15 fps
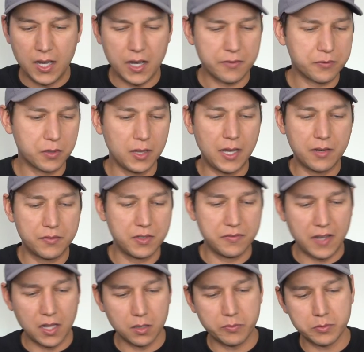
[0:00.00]
For a lot of
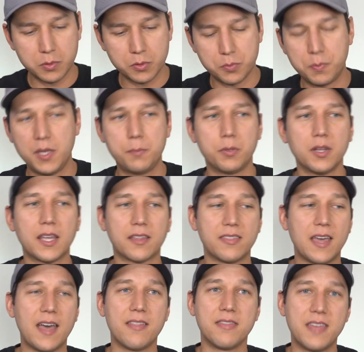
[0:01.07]
developers, people like
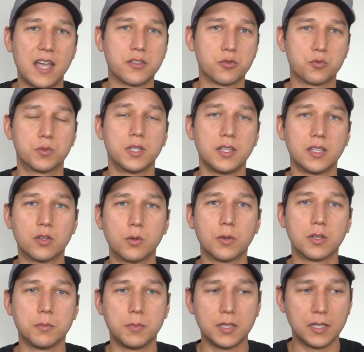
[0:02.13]
that, that's really
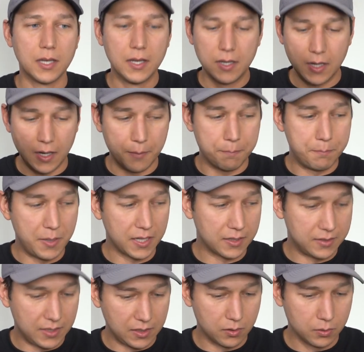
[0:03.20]
going to be a
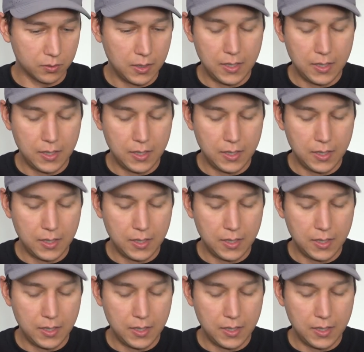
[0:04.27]
big deal.